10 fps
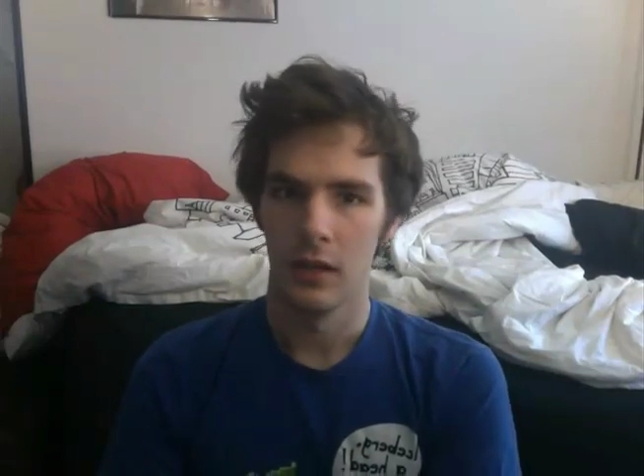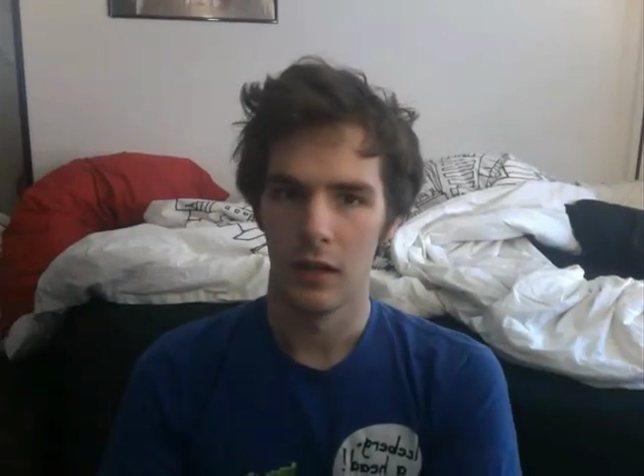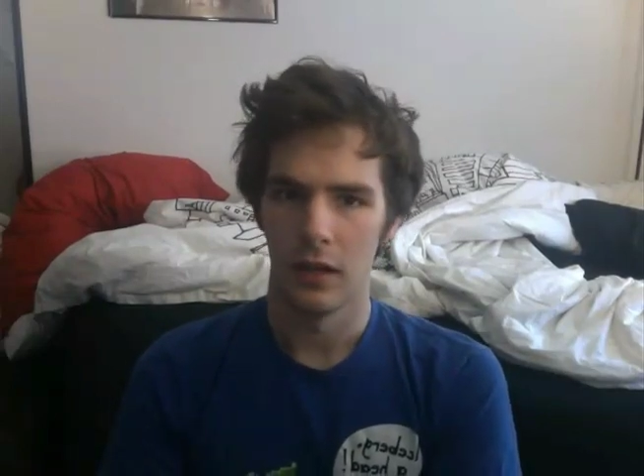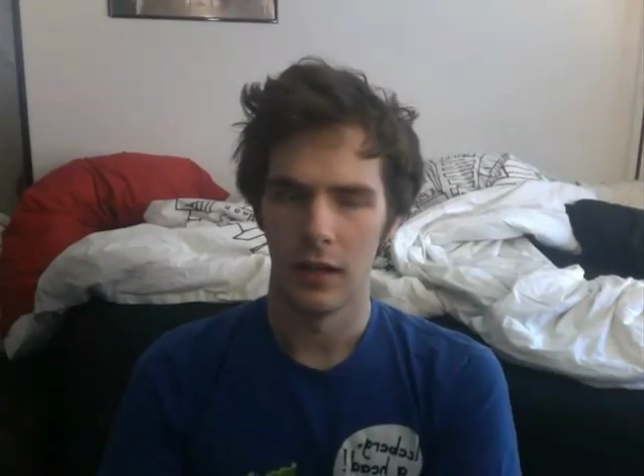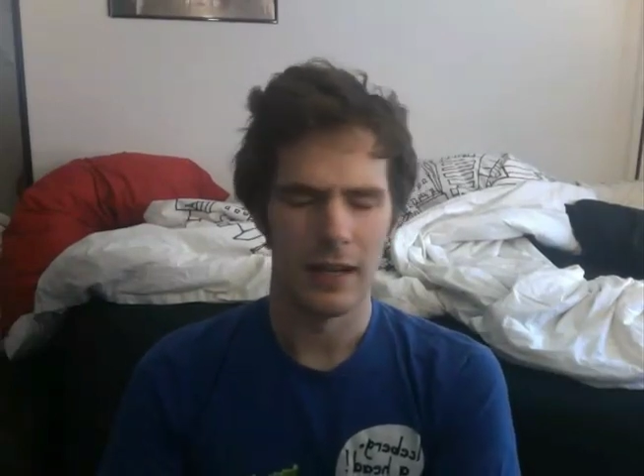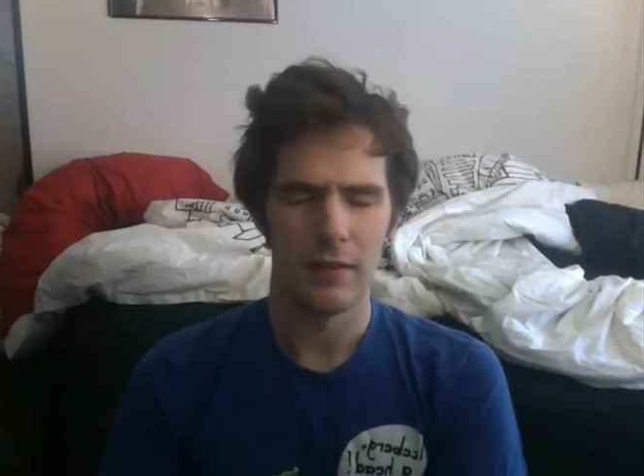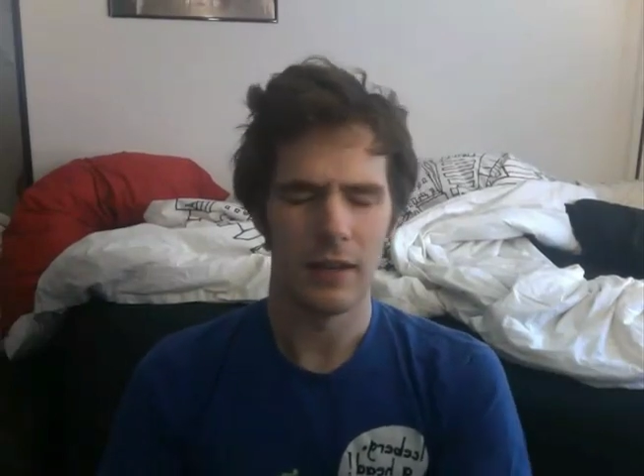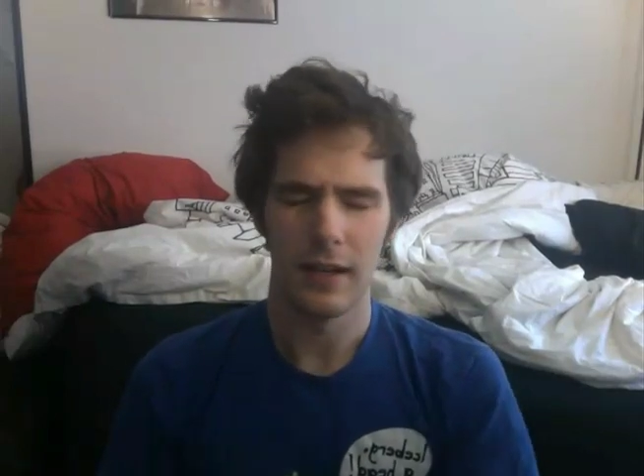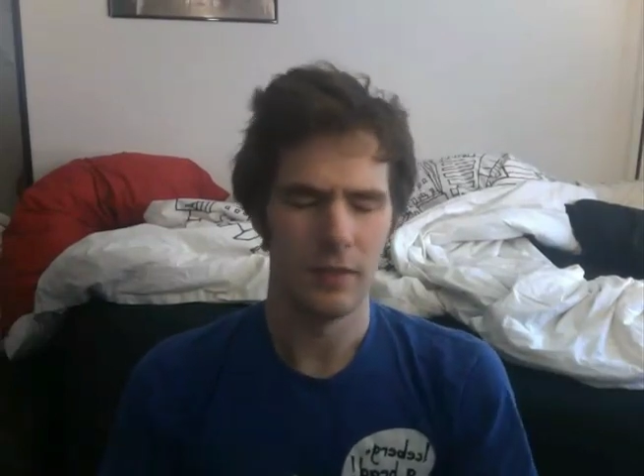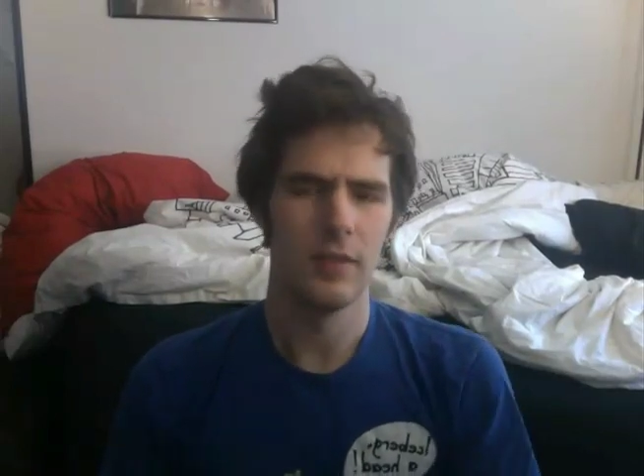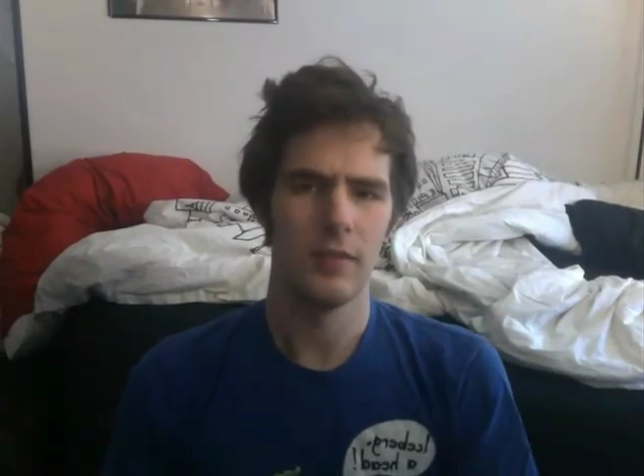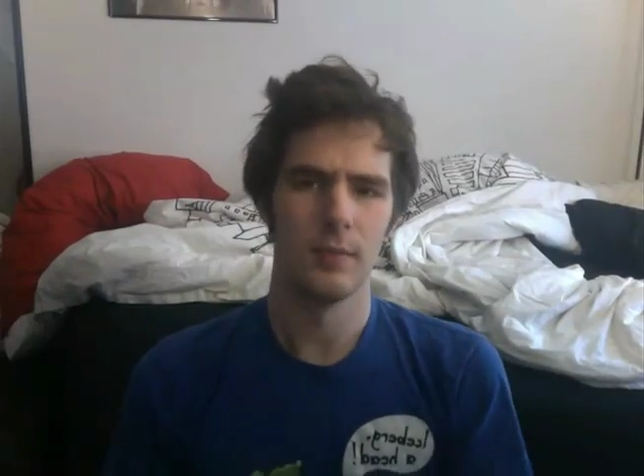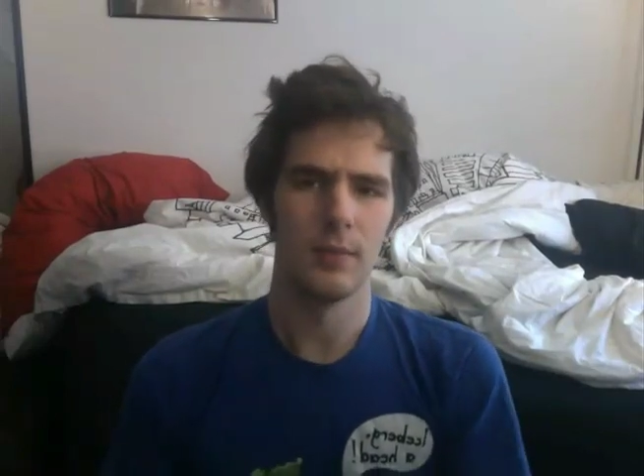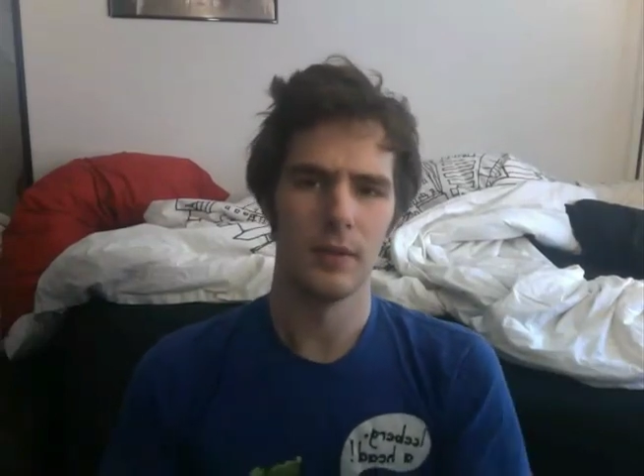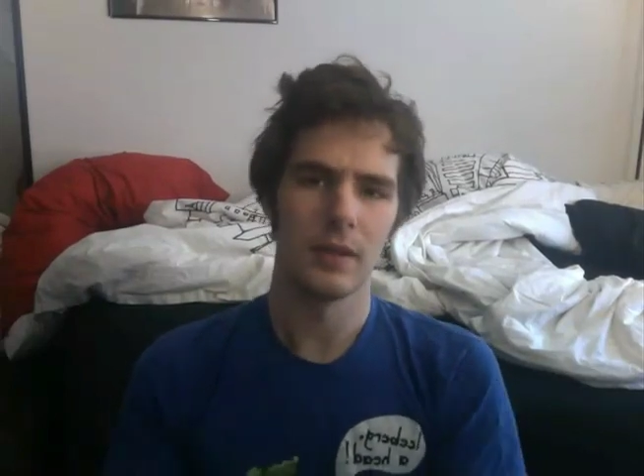Or I never even
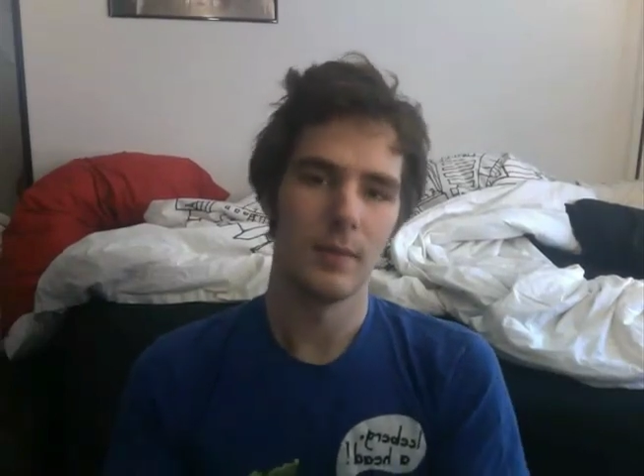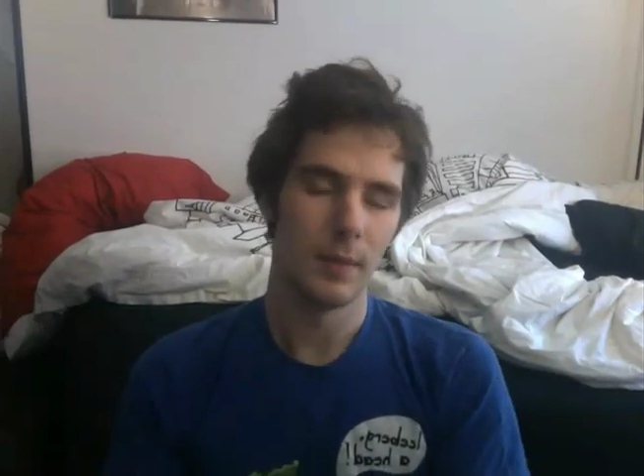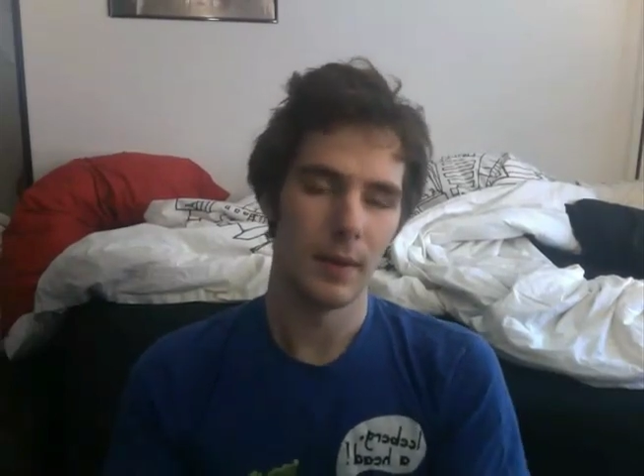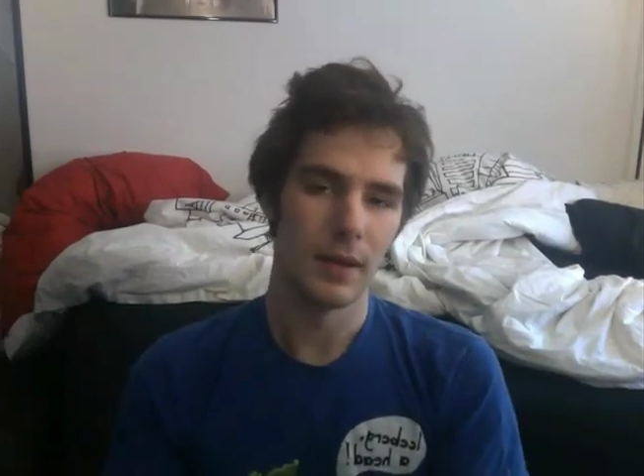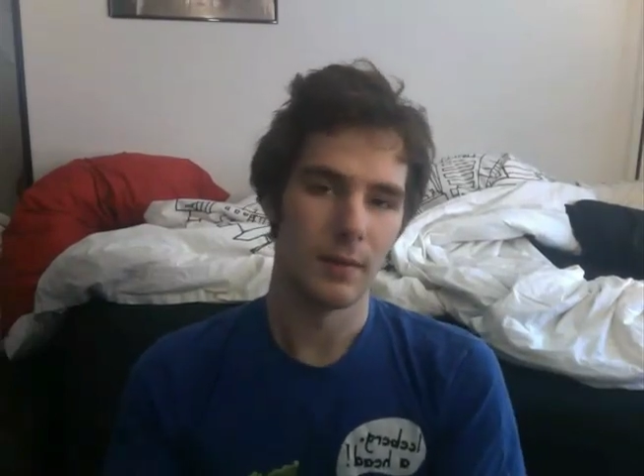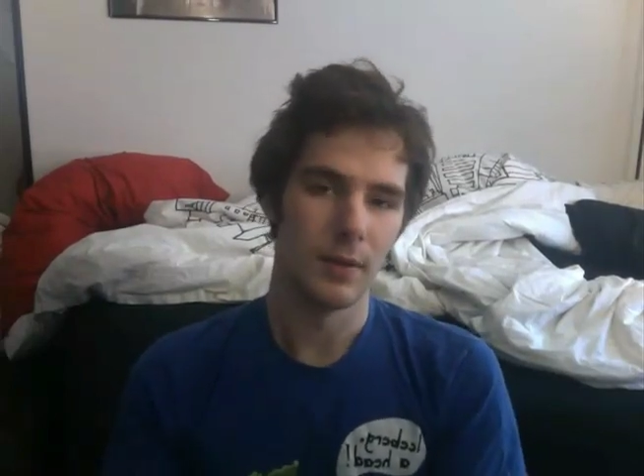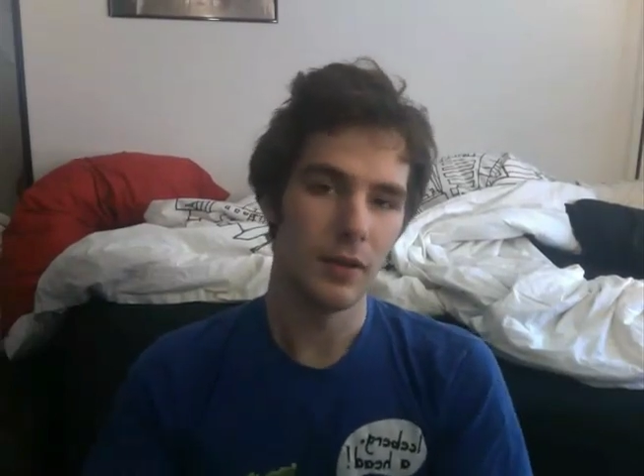put them in my computer.